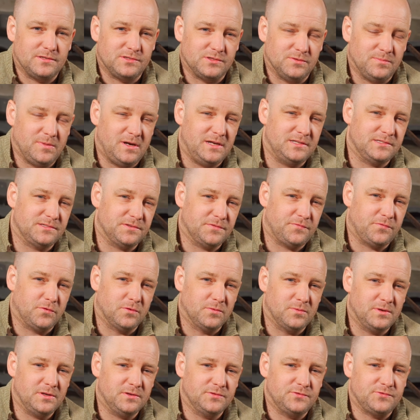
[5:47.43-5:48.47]
So mine's a
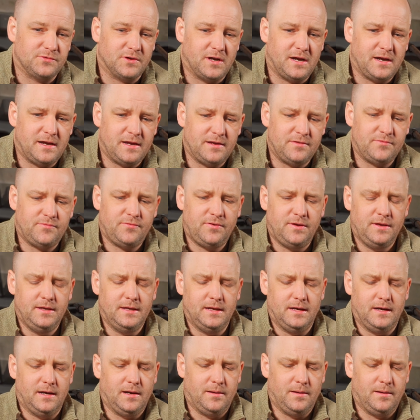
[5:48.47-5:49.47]
four-wheel drive.